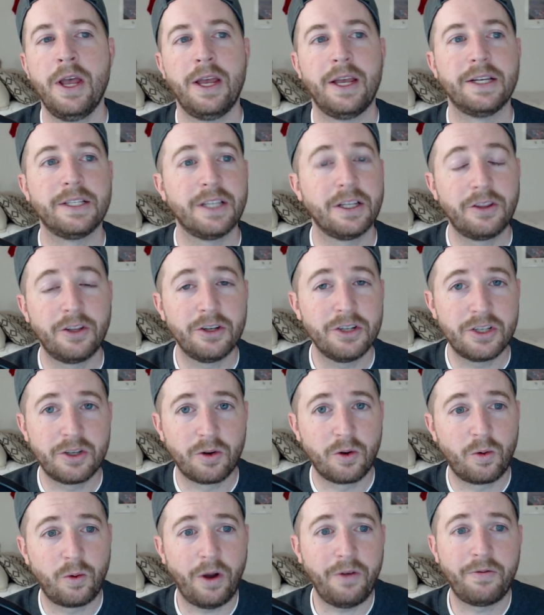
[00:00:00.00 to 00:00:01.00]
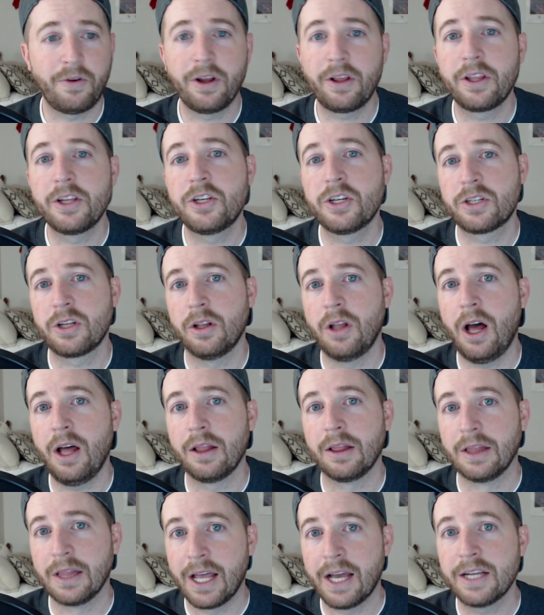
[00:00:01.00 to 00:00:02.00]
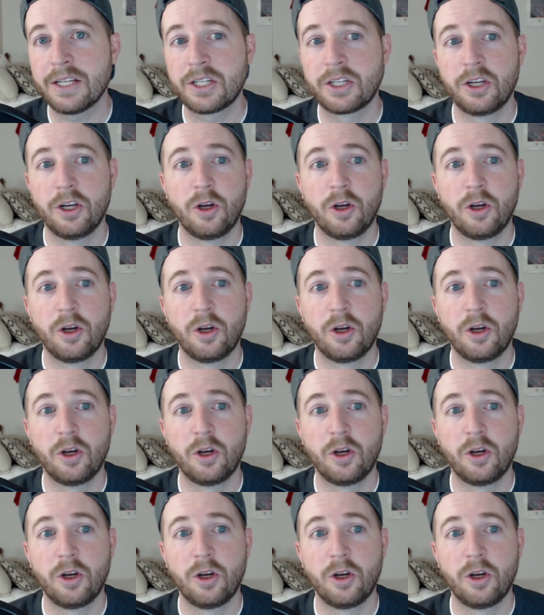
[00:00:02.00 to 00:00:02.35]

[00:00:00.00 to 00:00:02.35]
is that there's quite frankly just a lot less